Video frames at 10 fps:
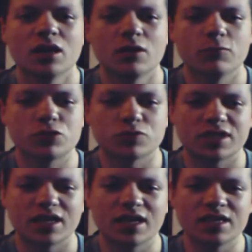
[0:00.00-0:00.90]
which will
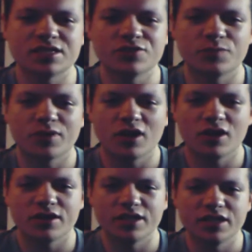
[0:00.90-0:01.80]
cause your
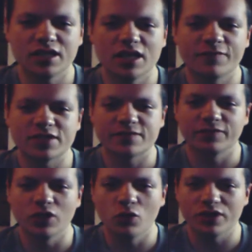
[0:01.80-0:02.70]
party, if it's
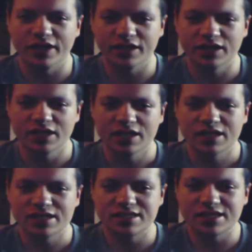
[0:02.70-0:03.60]
floating,
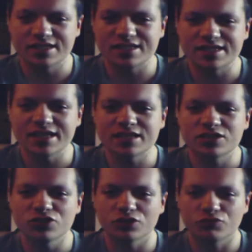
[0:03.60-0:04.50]
to sink
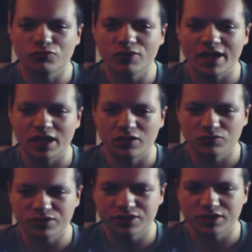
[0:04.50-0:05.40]
to the
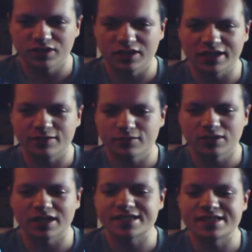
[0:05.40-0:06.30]
ground, like
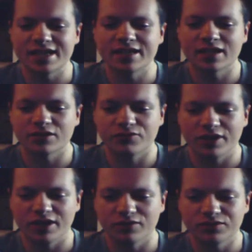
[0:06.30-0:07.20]
standing on
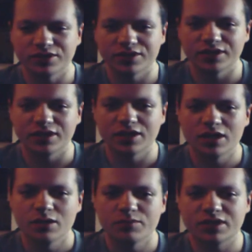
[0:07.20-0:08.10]
ground.
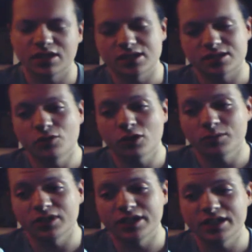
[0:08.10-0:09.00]
Because
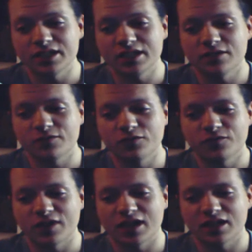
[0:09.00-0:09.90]
normally, if you
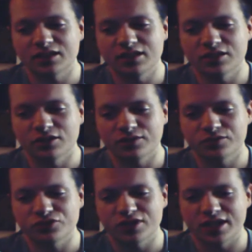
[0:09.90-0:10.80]
fought the
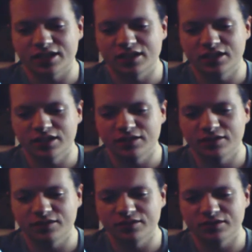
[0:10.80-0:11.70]
Earth Dragon
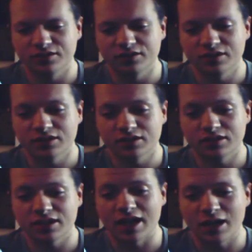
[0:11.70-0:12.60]
in
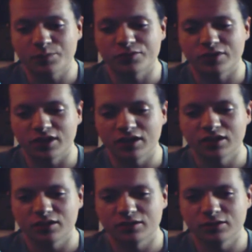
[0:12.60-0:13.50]
the Opera,
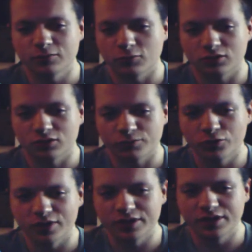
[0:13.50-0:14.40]
in the World of
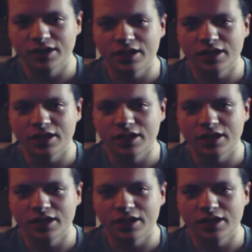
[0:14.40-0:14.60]
Ruin,